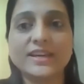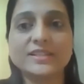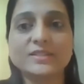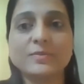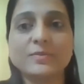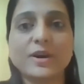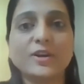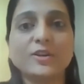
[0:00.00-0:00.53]
as
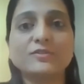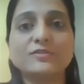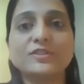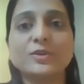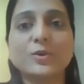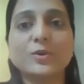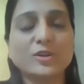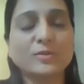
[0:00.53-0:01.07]
part of the
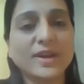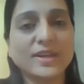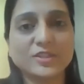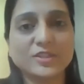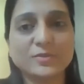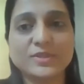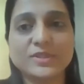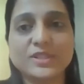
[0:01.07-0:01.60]
core
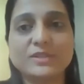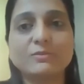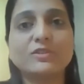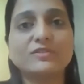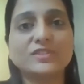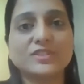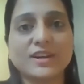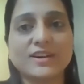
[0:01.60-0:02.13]
management team
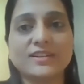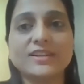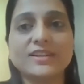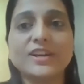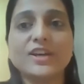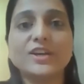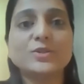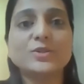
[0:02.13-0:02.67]
of Star
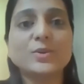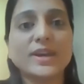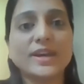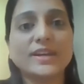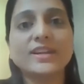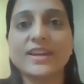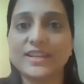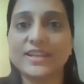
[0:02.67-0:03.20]
to
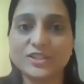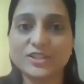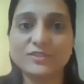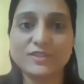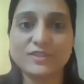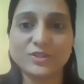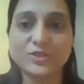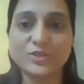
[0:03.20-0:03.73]
head HR
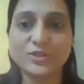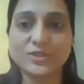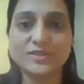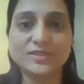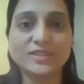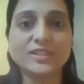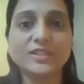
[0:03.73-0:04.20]
function.